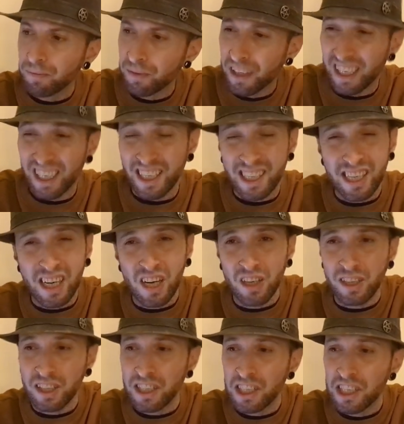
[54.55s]
They get
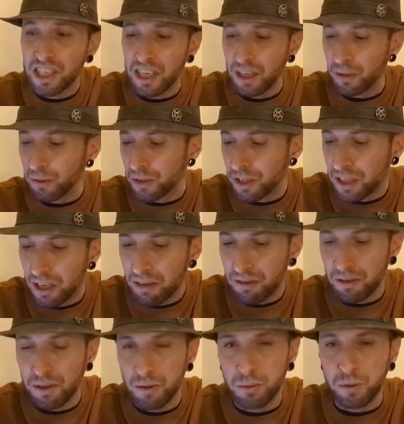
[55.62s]
slugged and snailed to
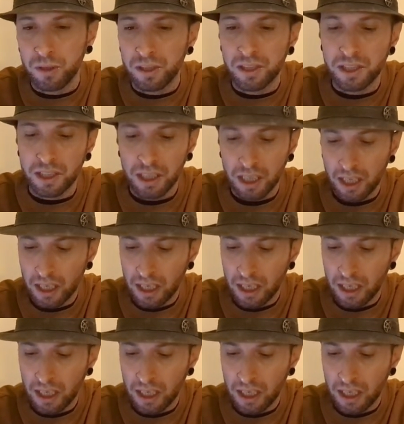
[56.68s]
death otherwise.